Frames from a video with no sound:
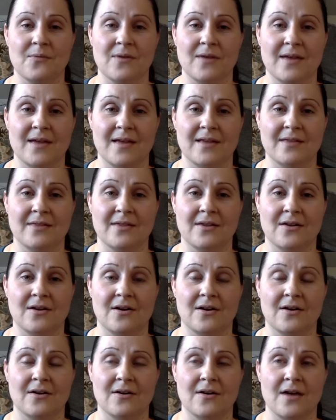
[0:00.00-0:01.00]
when
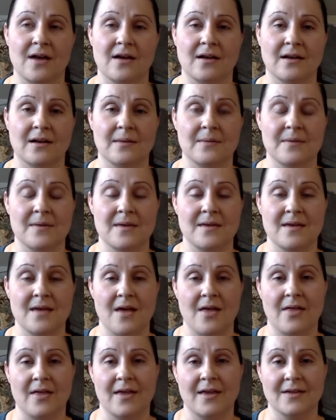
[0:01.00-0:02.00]
they're not going to be
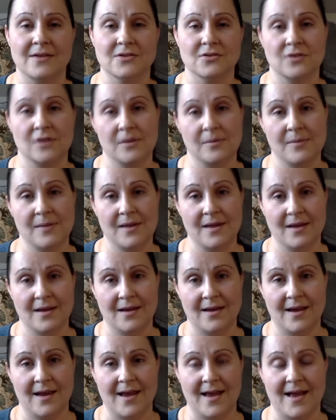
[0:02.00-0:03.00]
yelling and
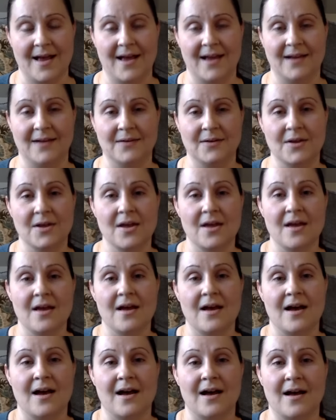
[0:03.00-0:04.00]
screaming
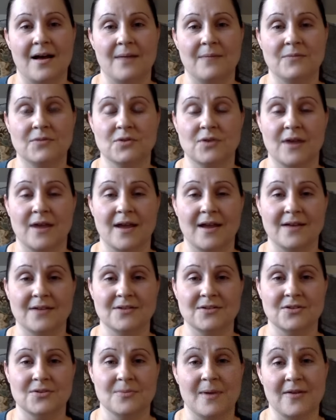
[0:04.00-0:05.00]
and trying
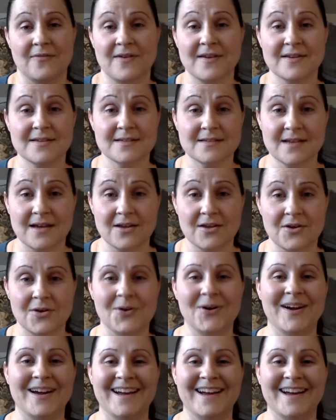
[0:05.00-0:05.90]
to make faces at you.